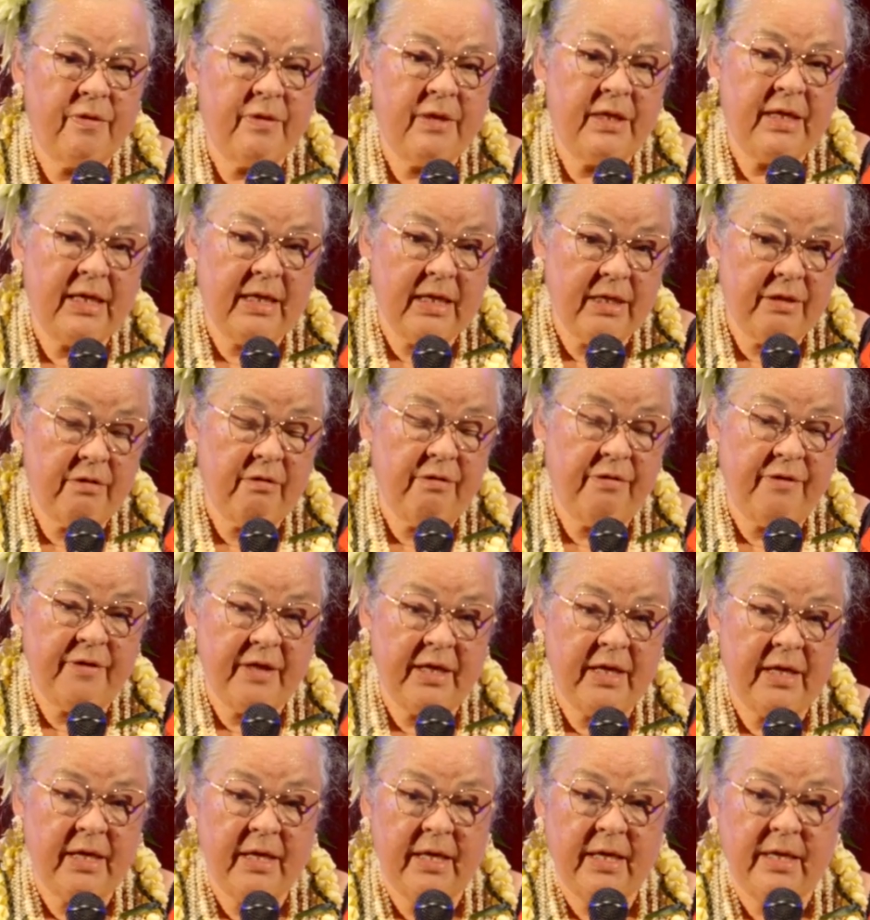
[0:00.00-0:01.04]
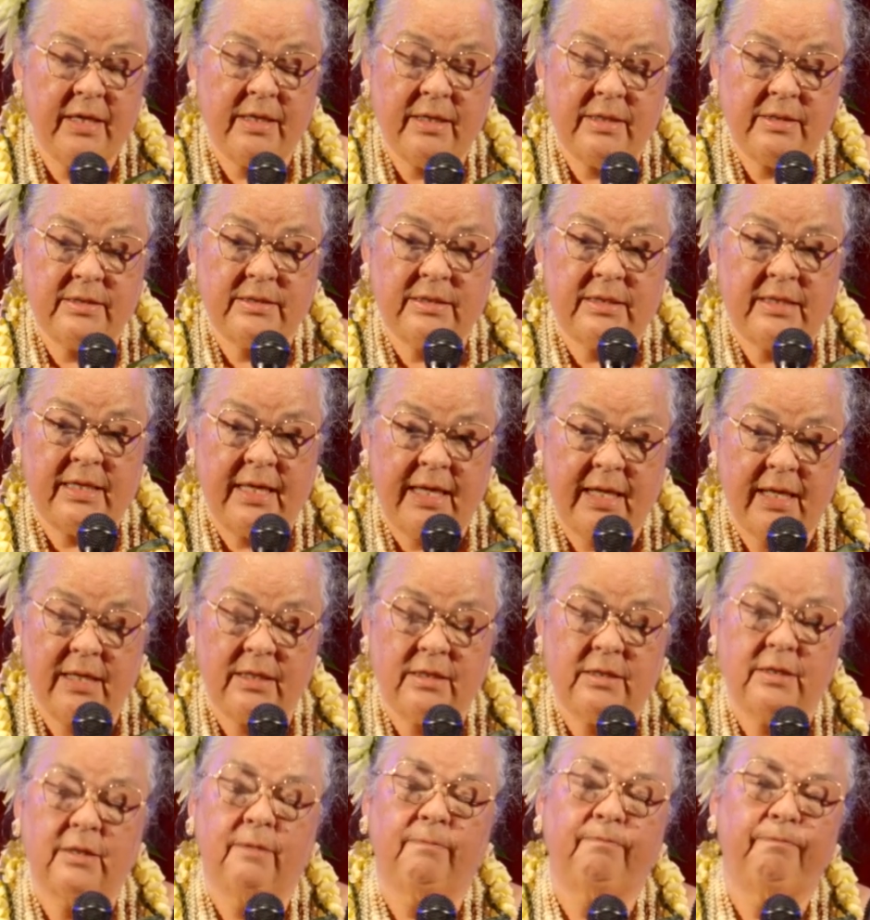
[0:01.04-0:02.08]
The other thing is
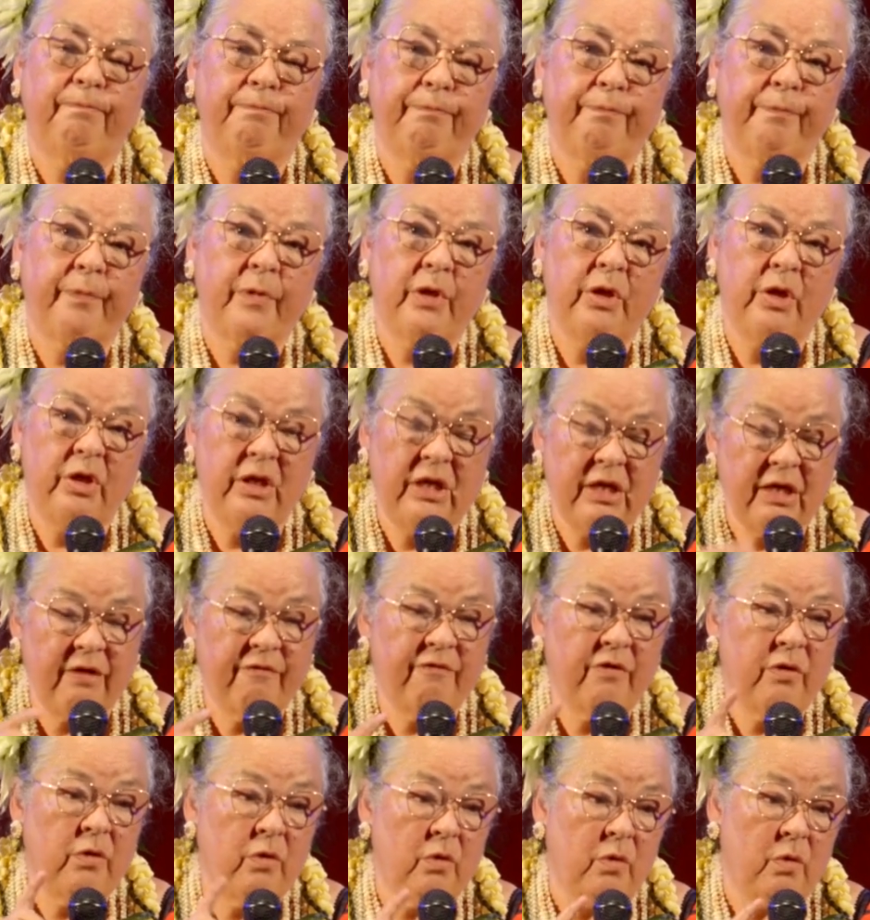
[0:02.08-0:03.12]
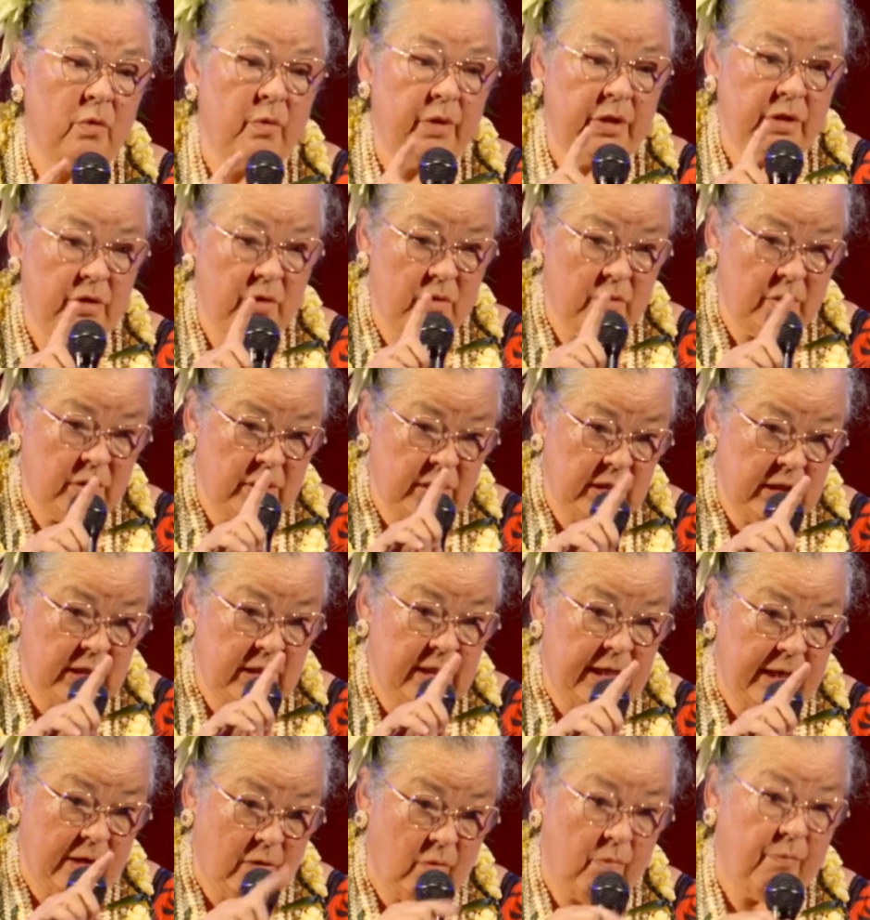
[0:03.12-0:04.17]
that you never know when you're going to
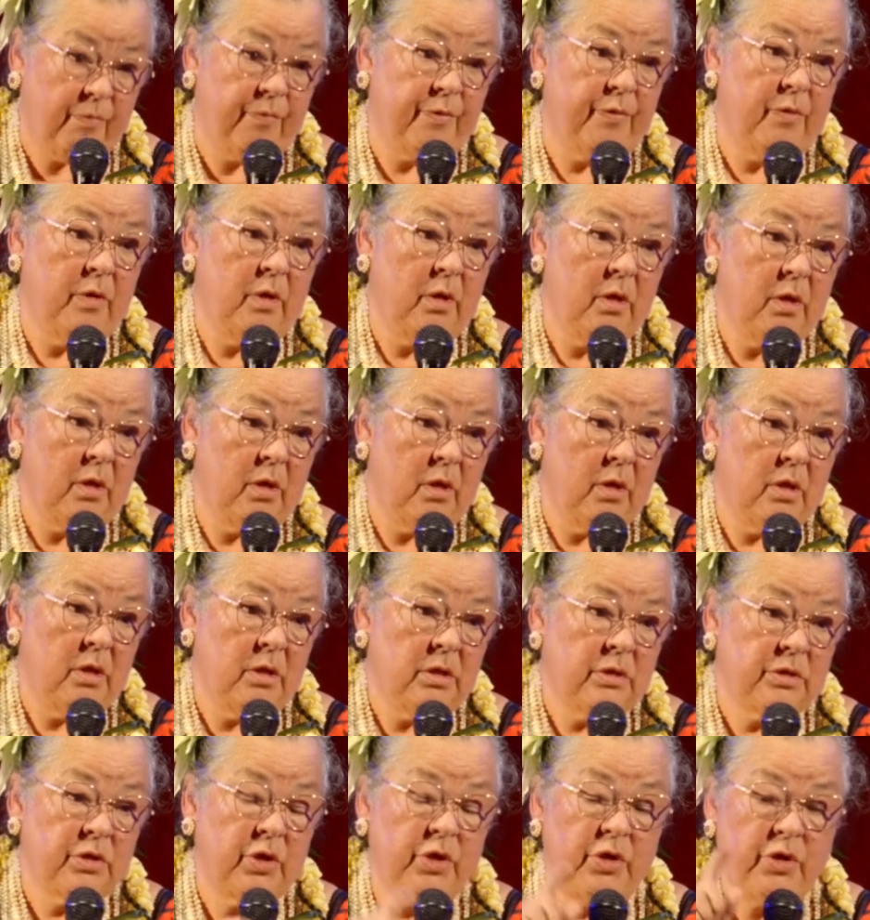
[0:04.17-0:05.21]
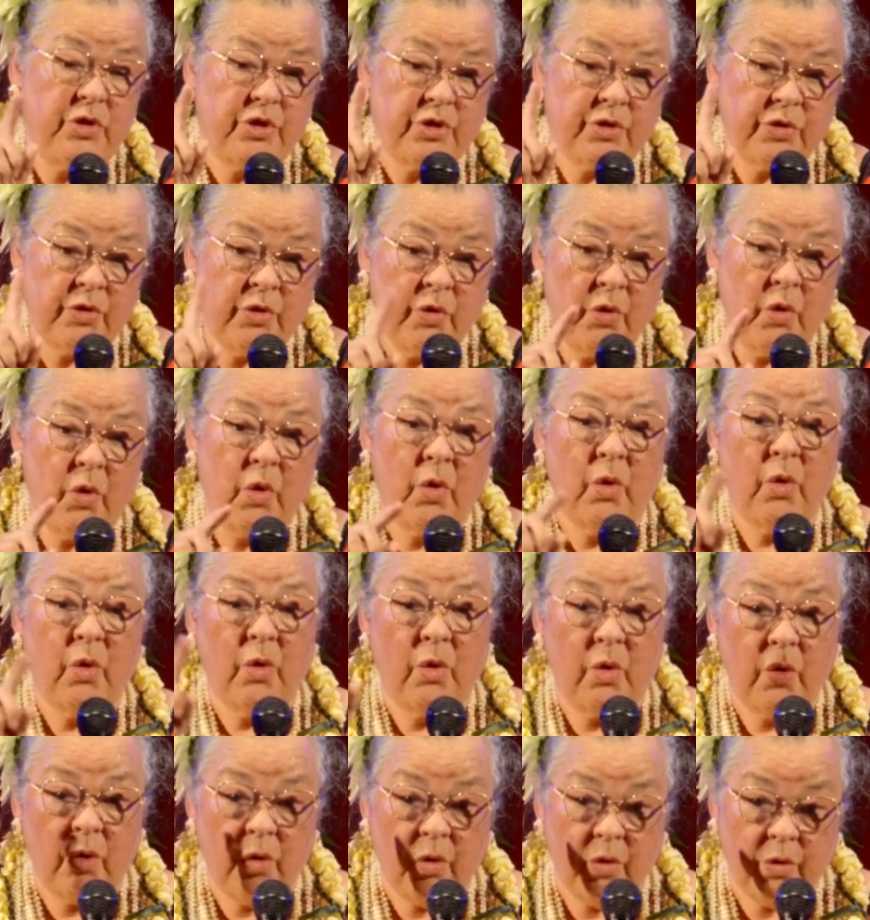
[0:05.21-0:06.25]
need help. So you should
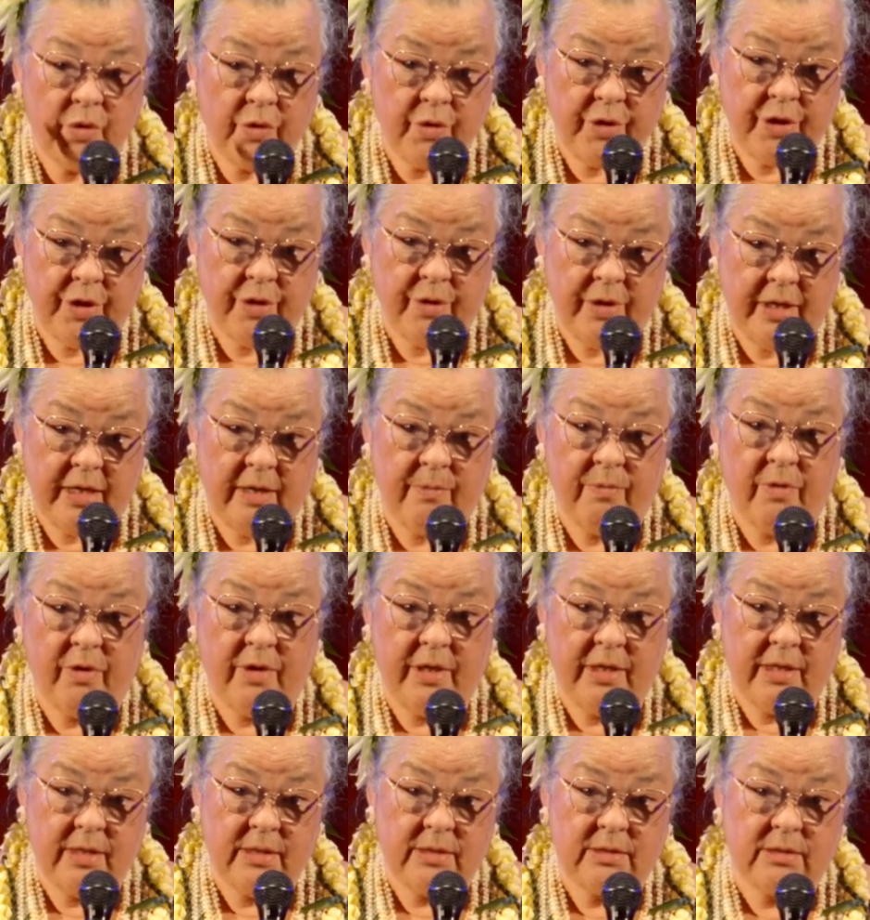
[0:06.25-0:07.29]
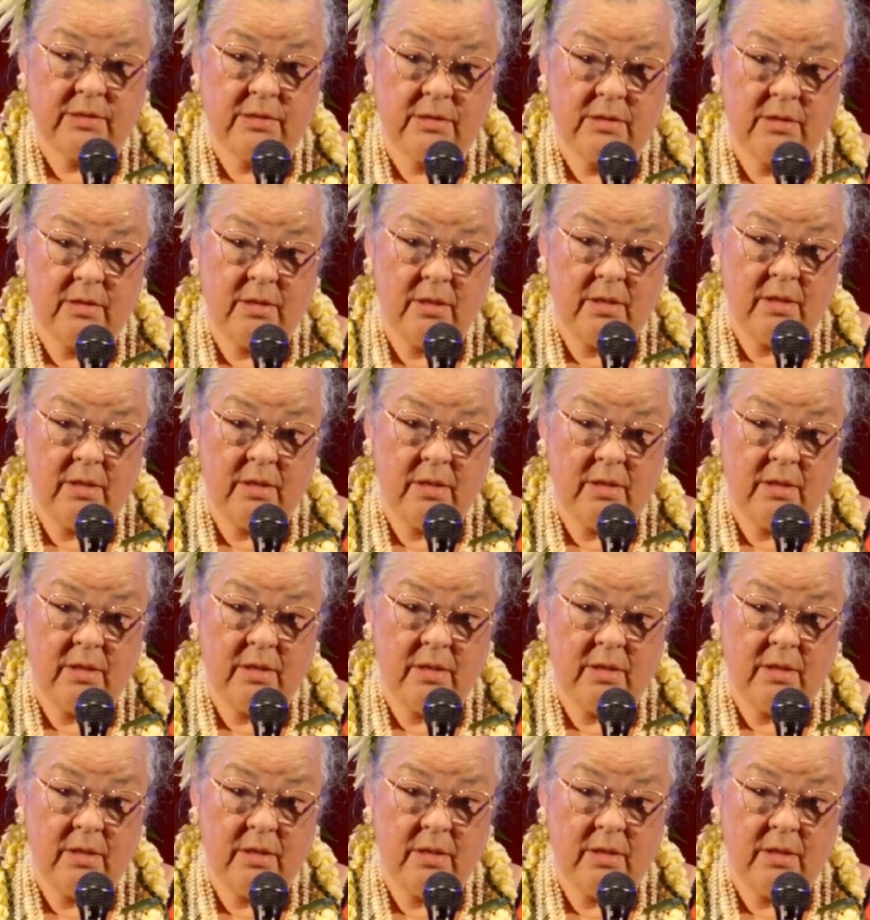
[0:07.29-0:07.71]
know who your neighbor is.